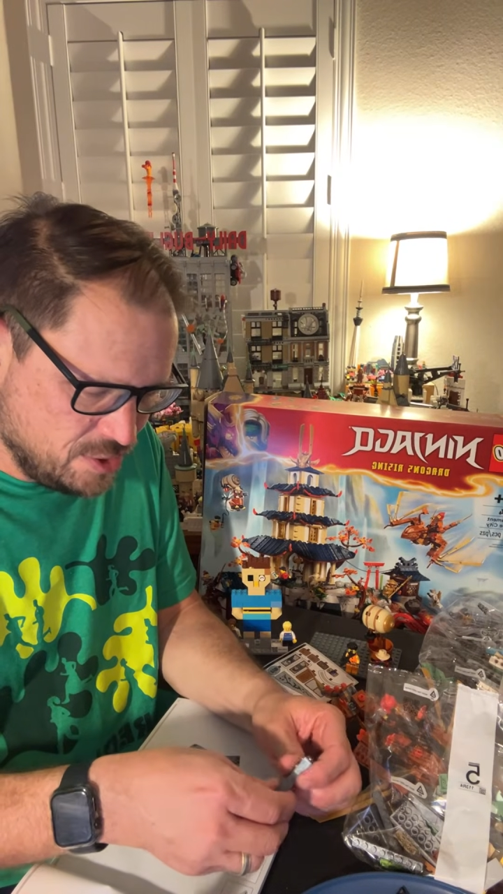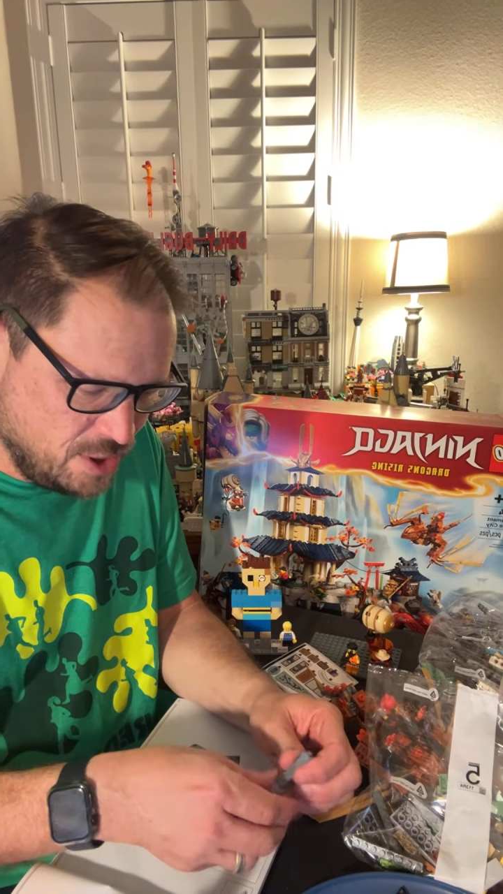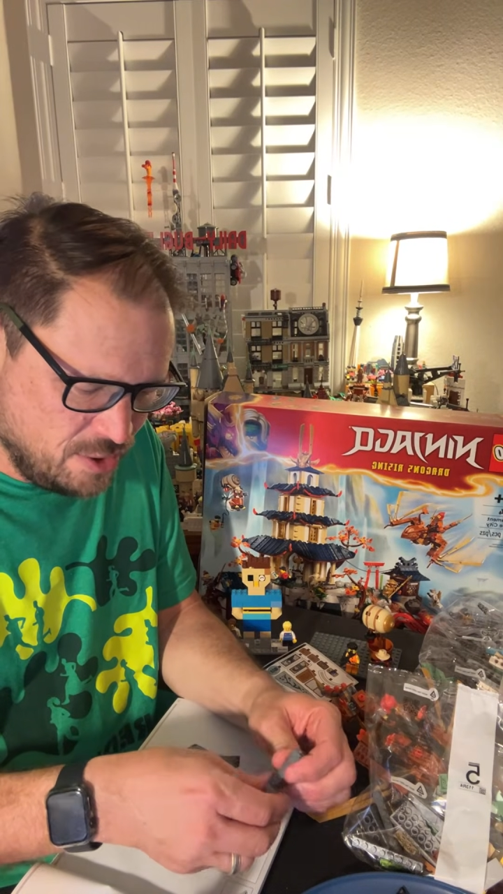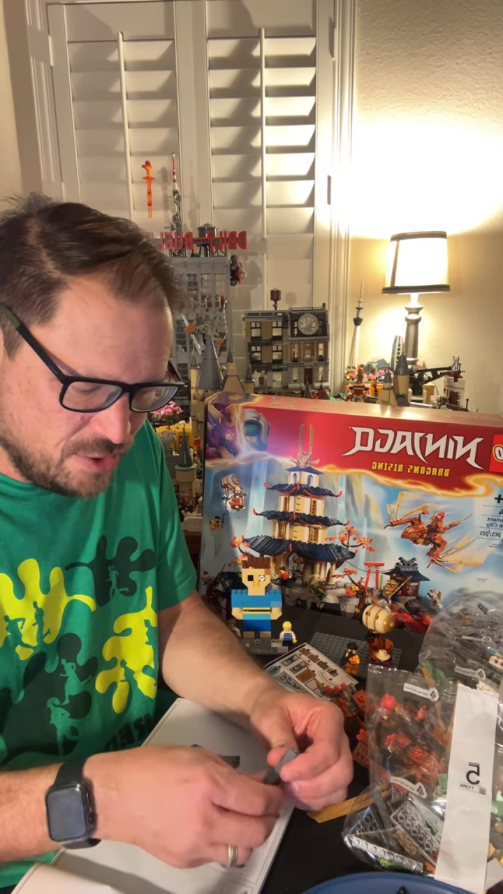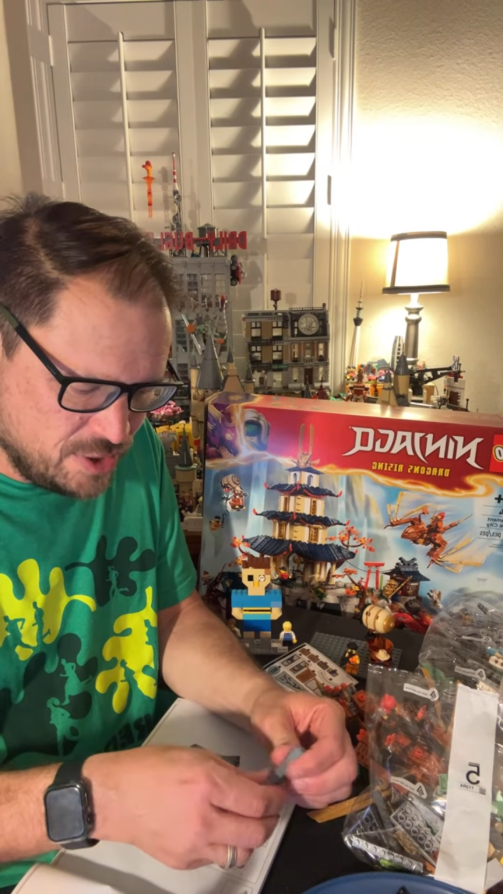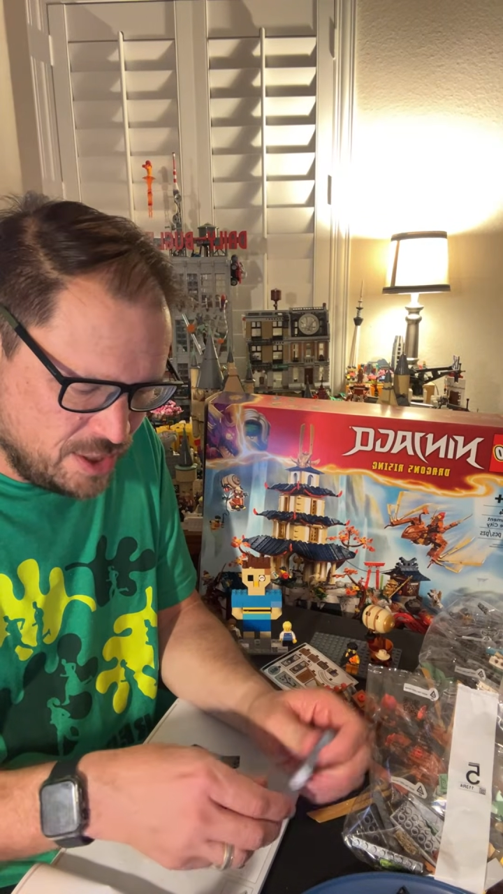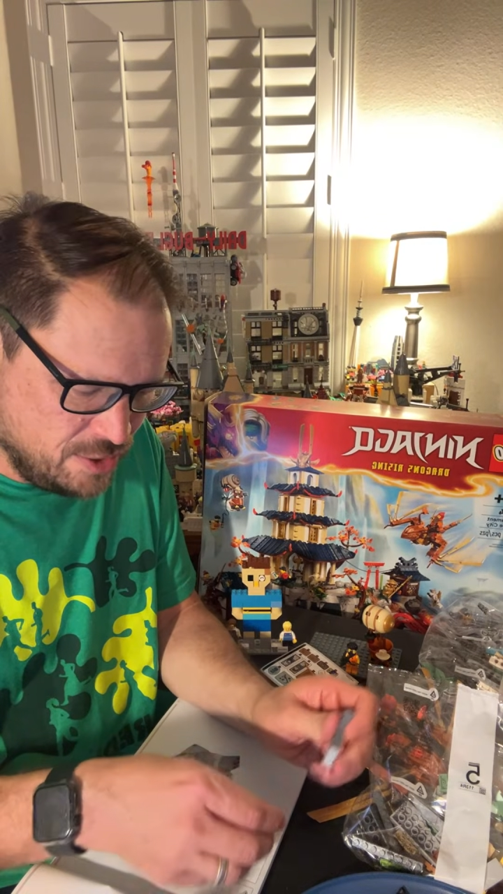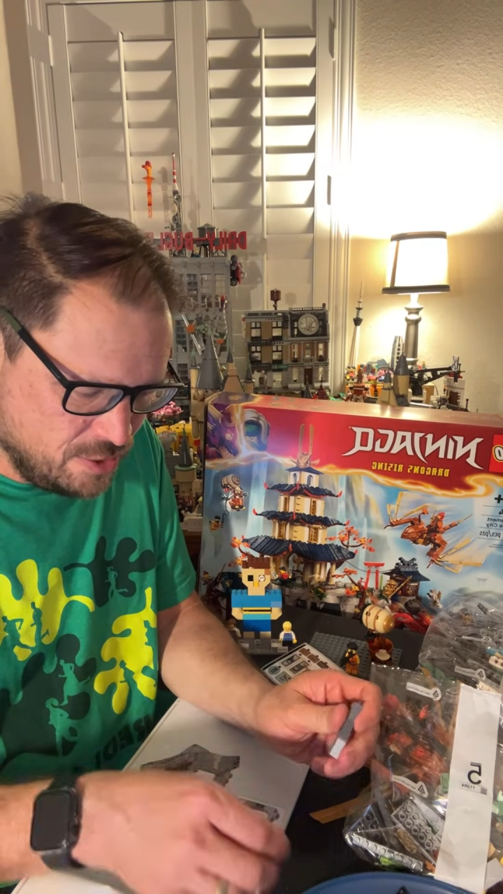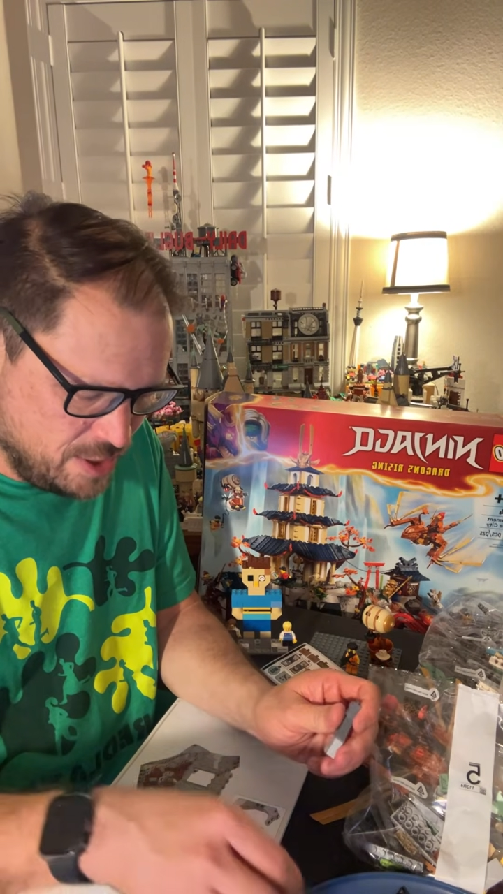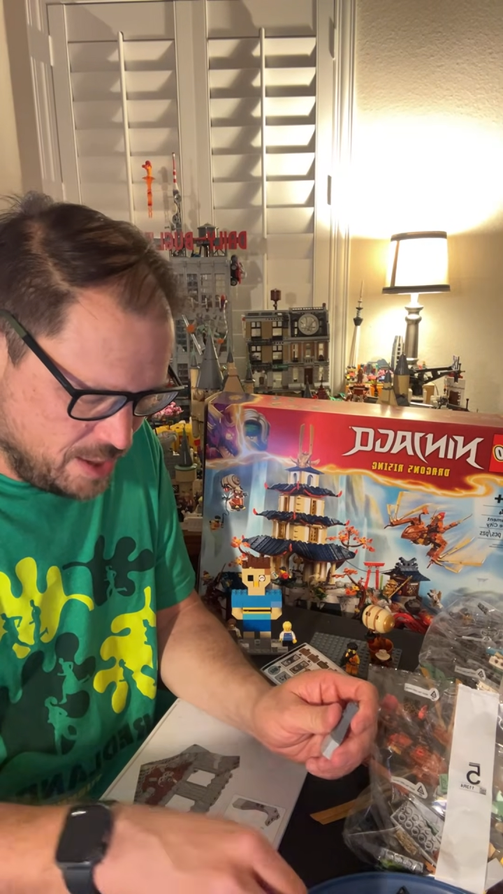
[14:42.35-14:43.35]
others that you
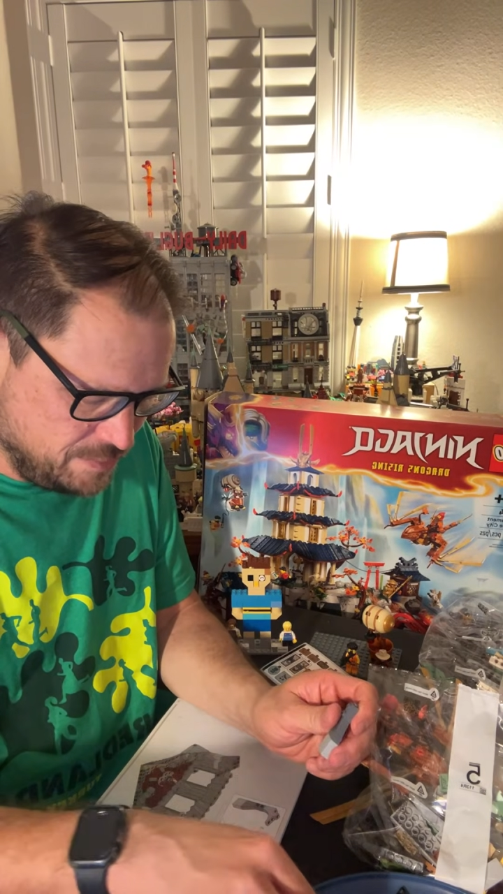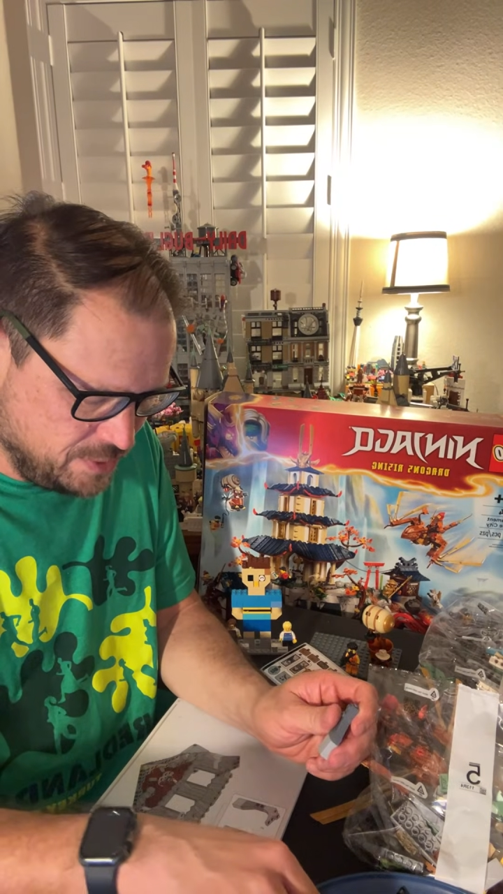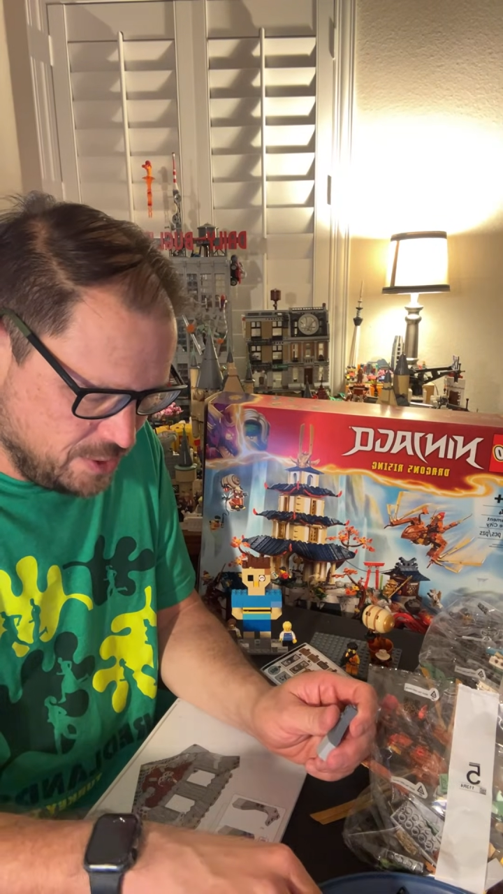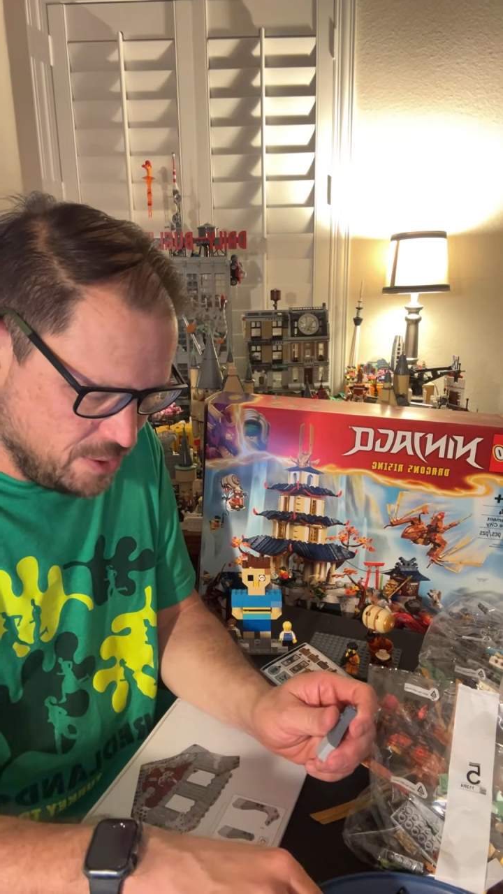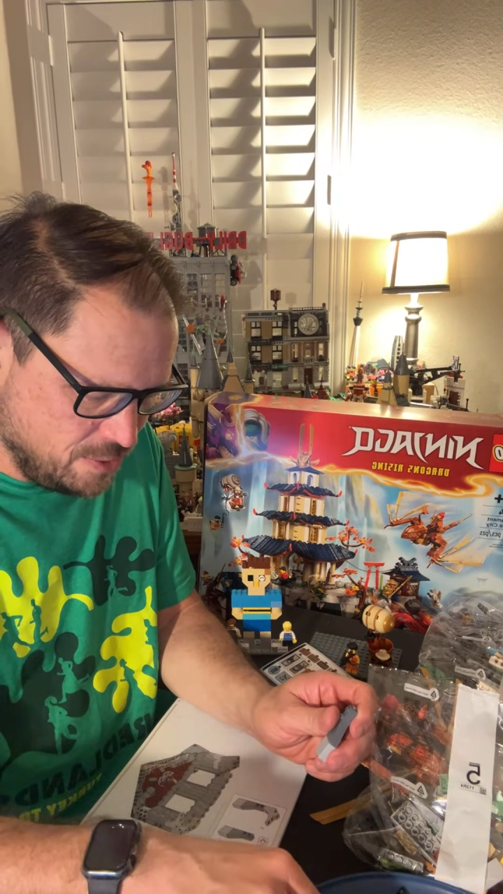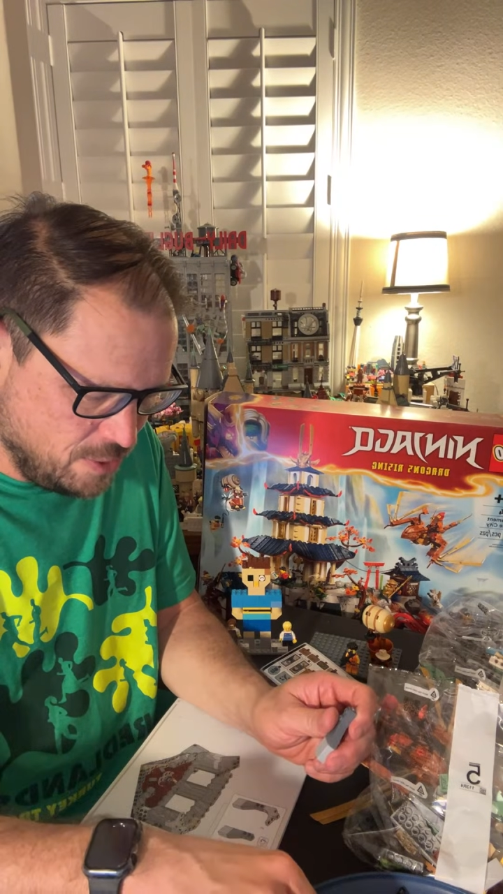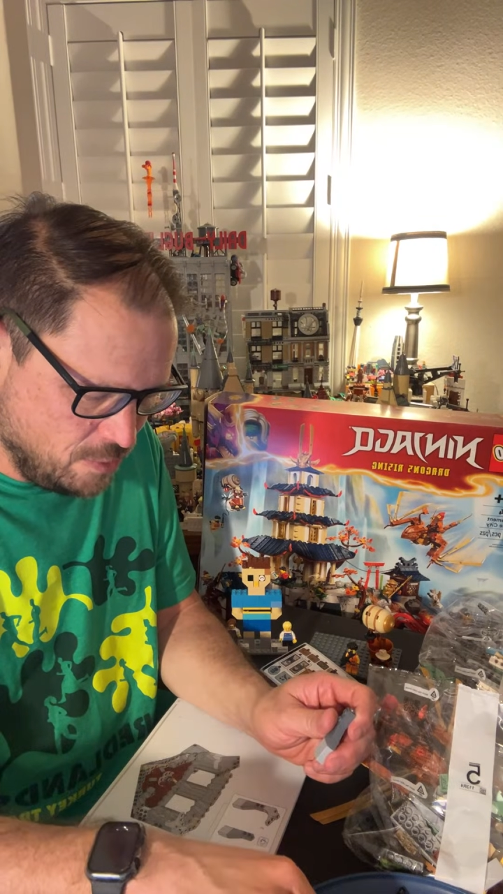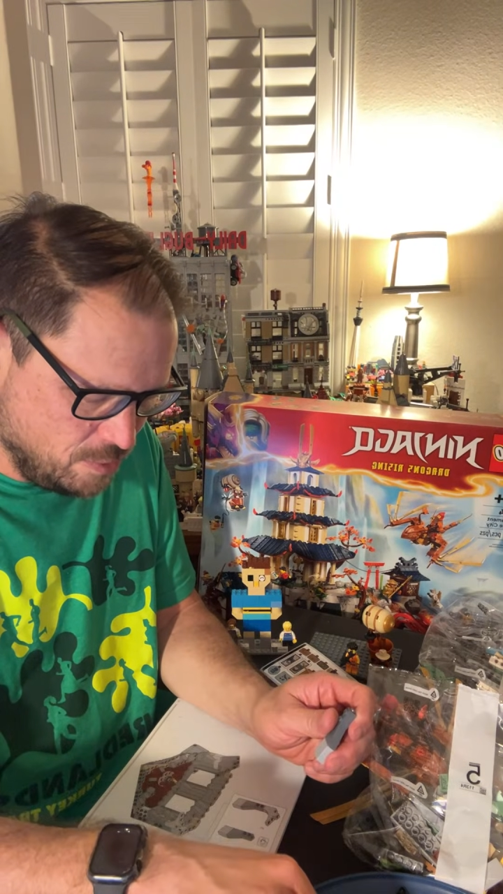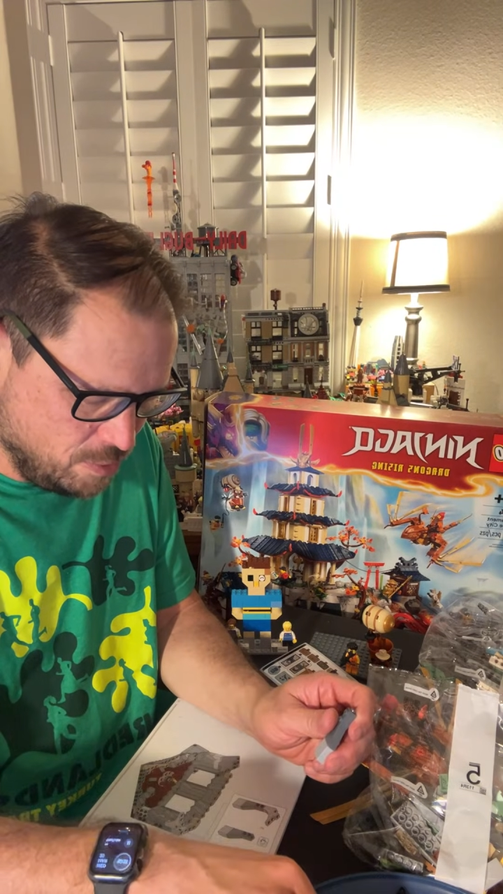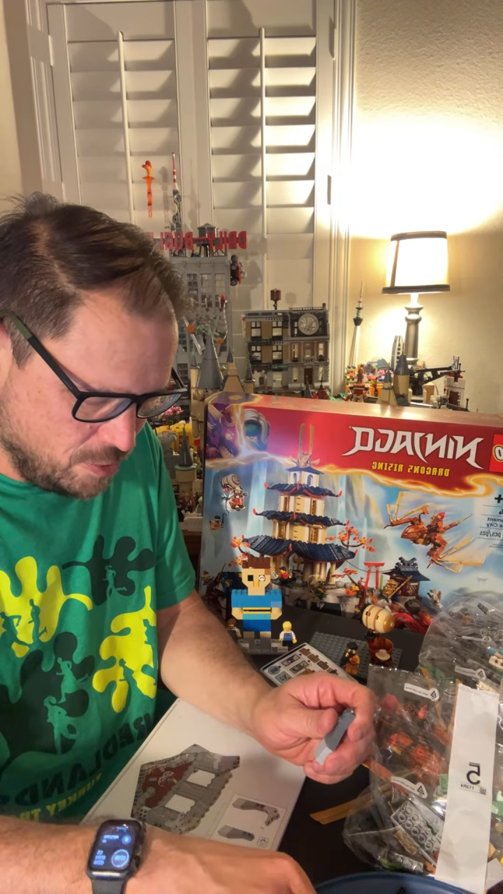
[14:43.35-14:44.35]
don't have to go
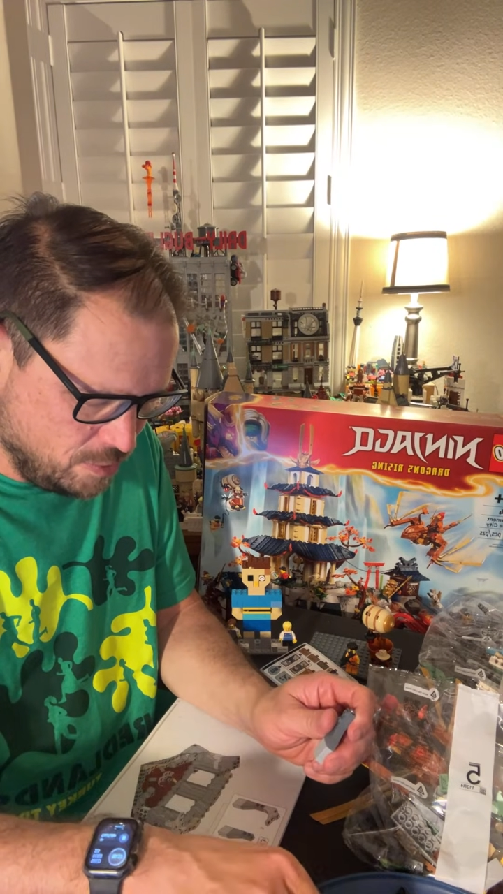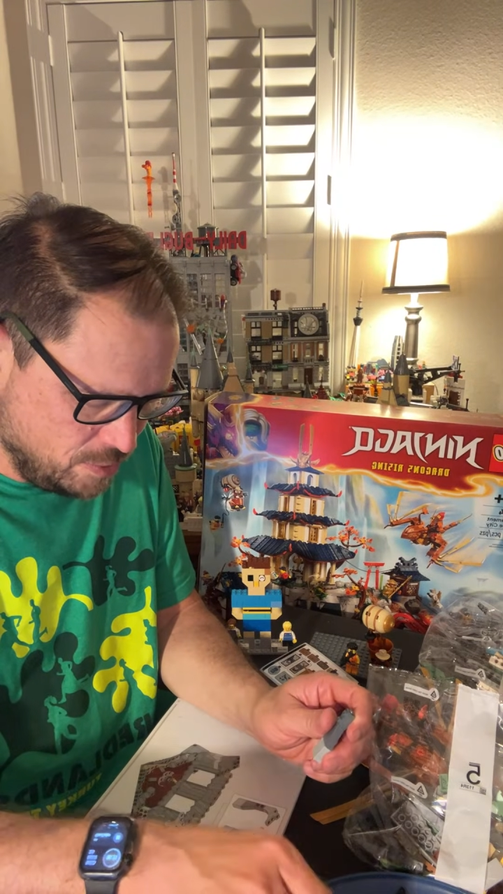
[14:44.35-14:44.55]
overboard